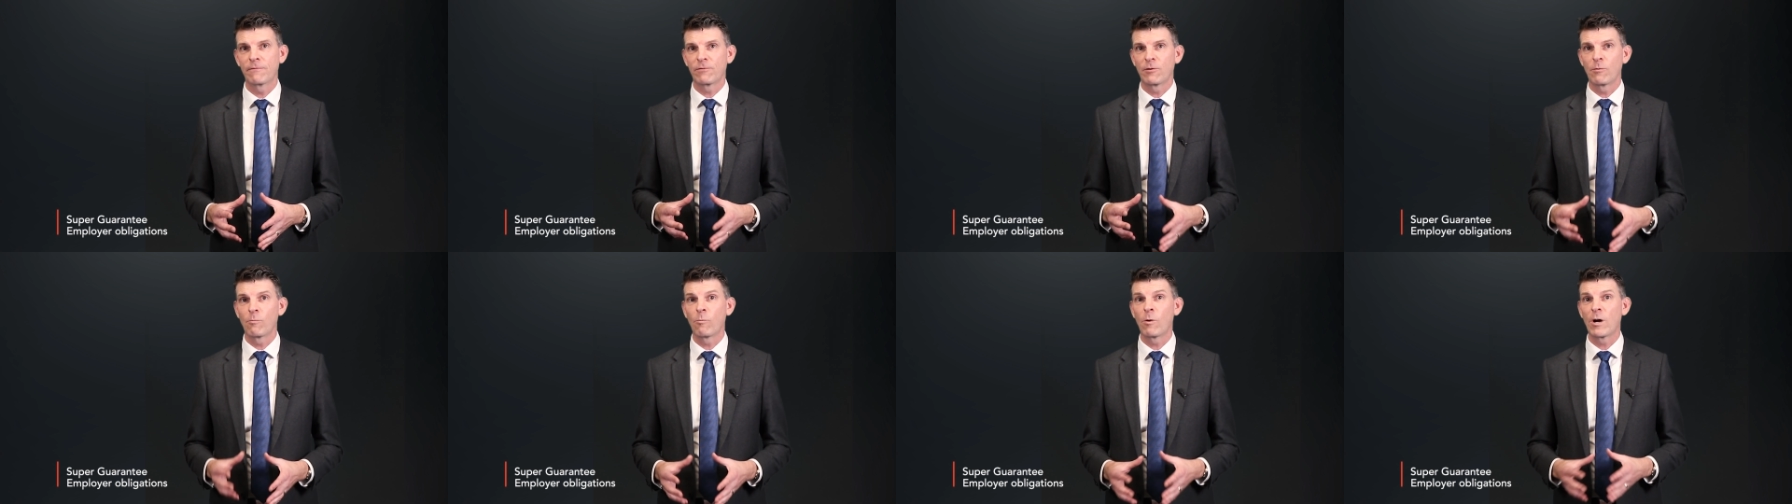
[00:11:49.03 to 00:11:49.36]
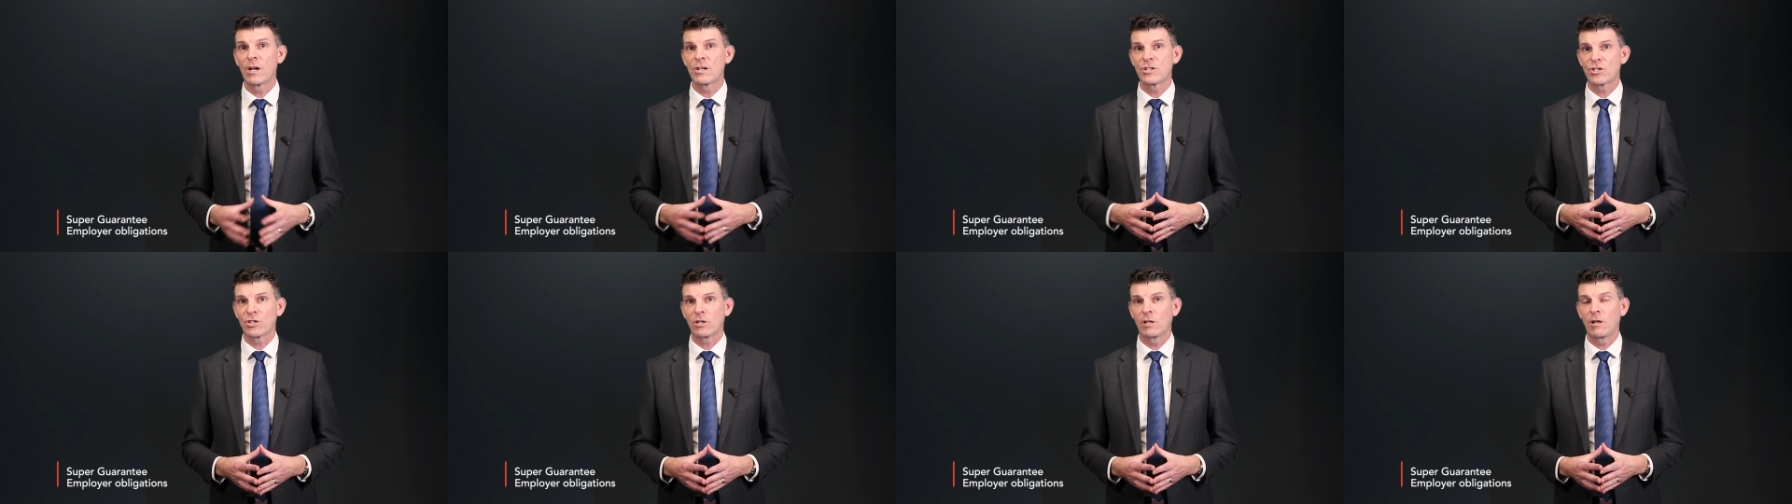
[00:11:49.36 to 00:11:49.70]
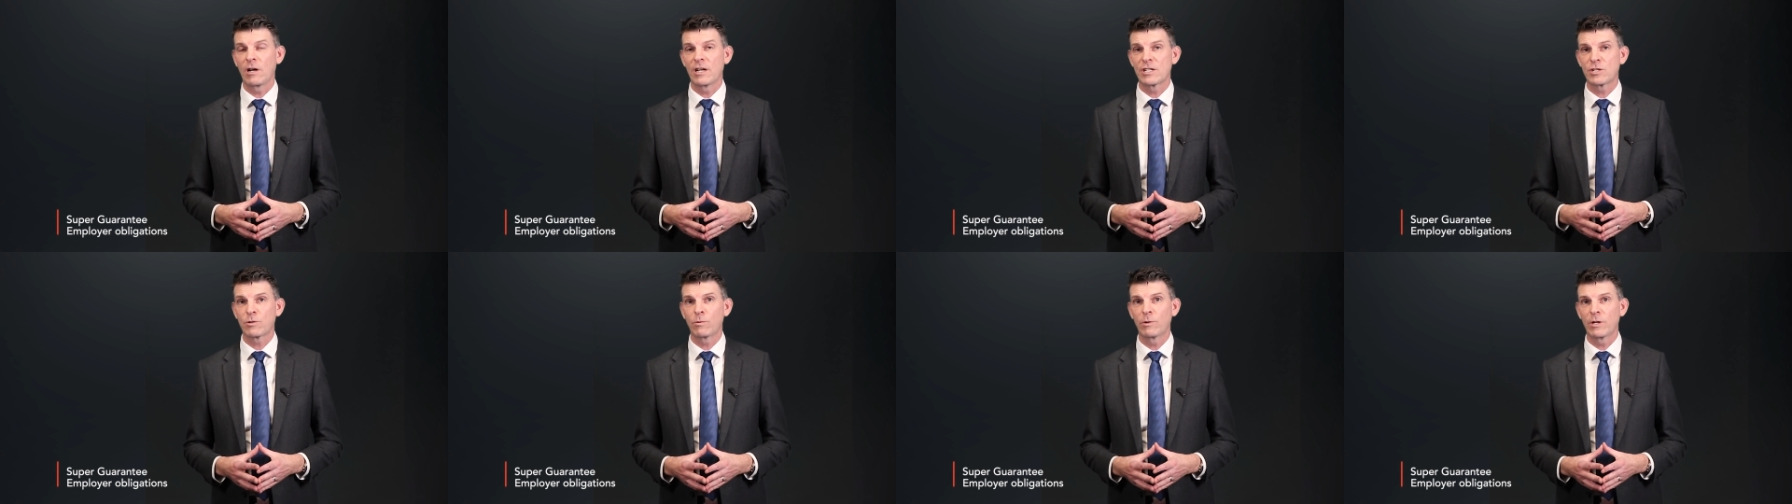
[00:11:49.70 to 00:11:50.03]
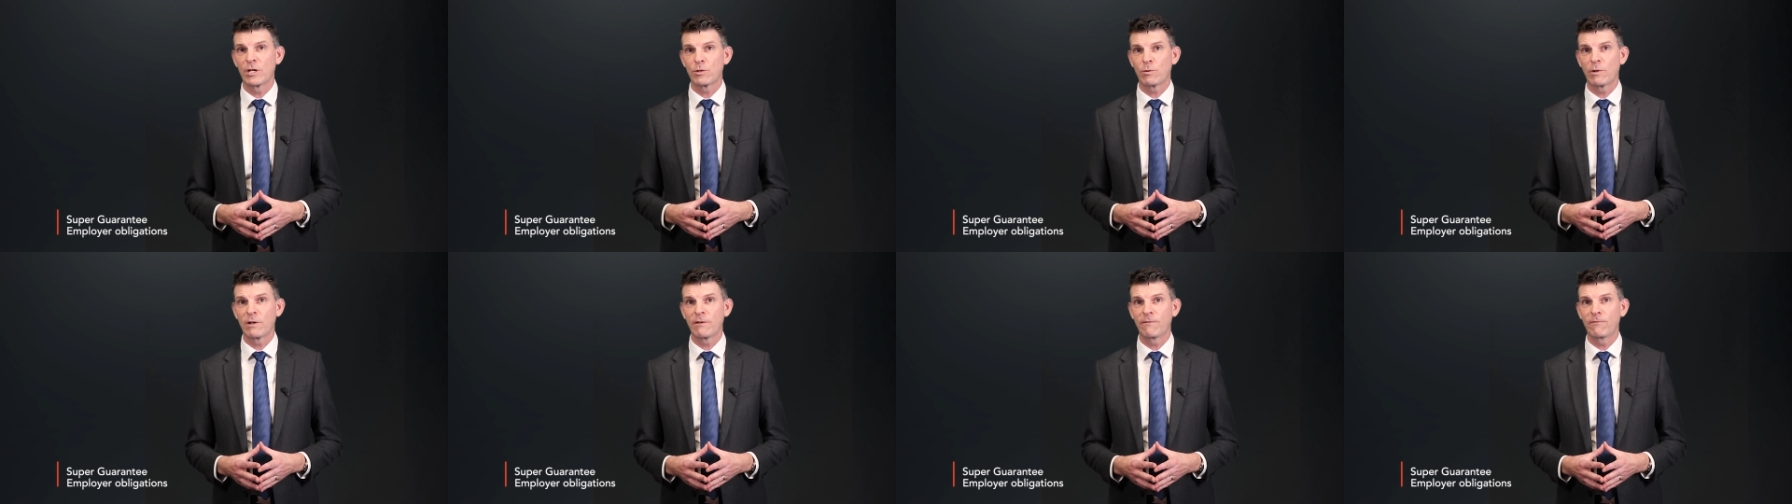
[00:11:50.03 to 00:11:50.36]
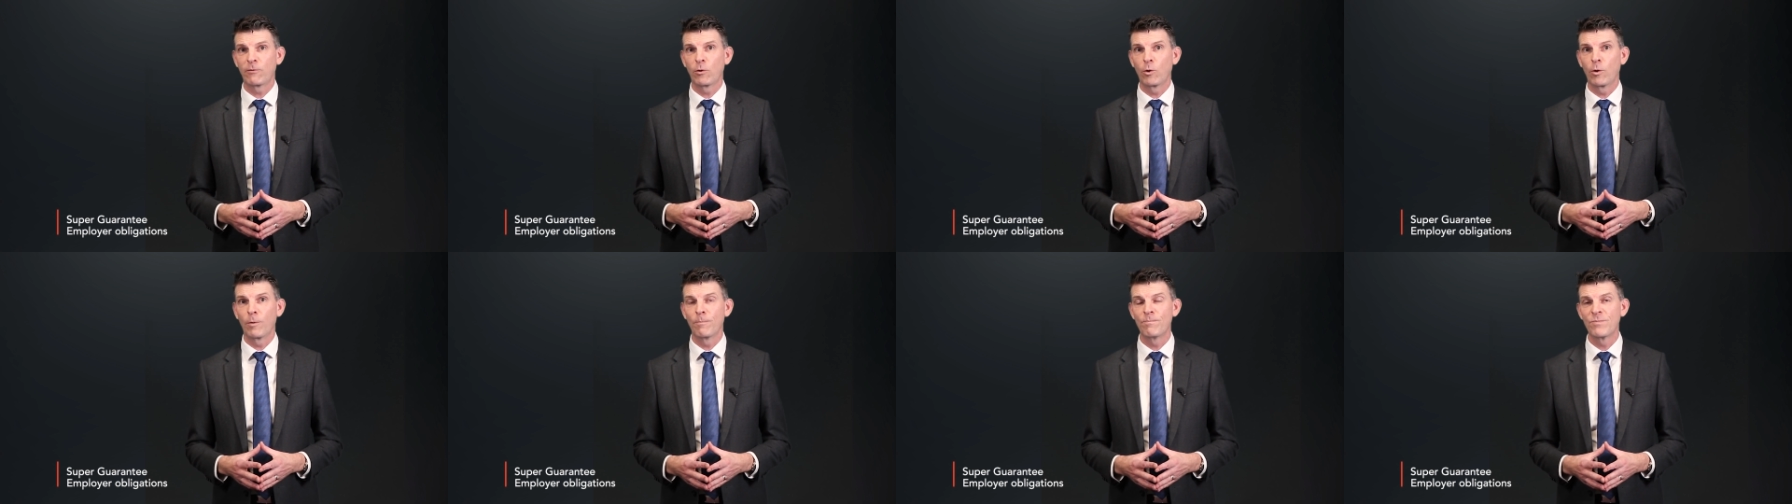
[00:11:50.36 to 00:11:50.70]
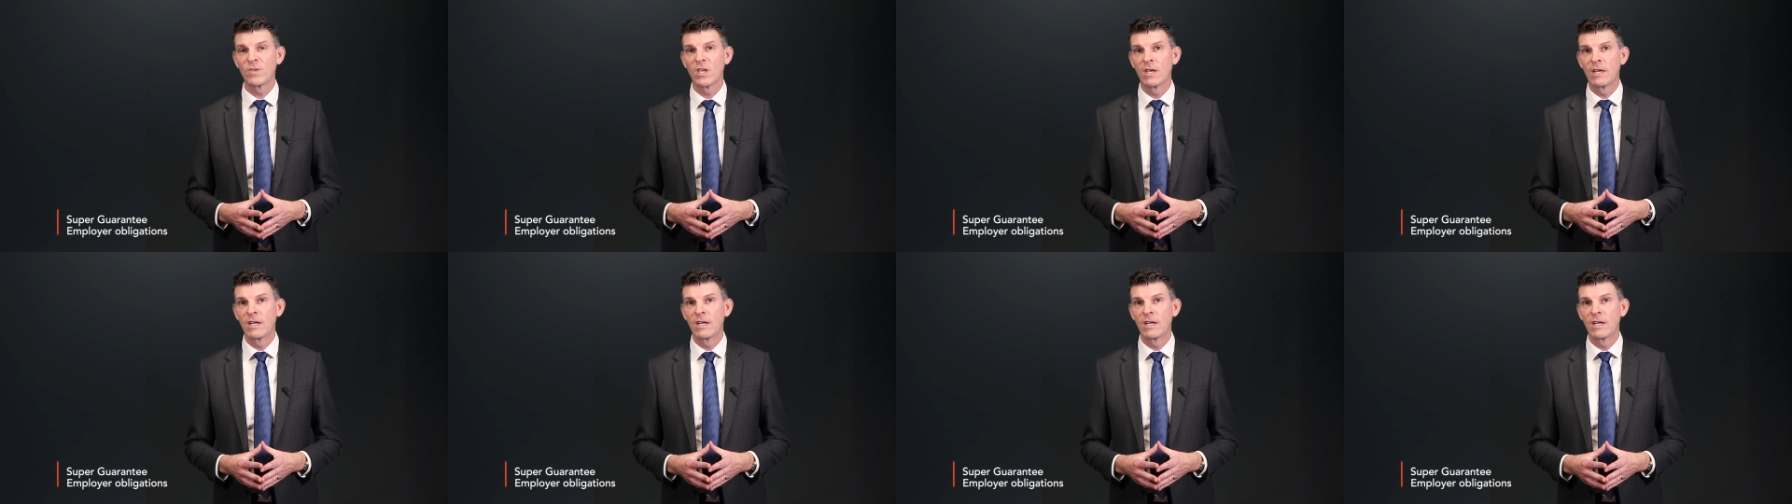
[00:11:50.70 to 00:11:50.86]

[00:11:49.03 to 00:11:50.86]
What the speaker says: from 1 July 2024.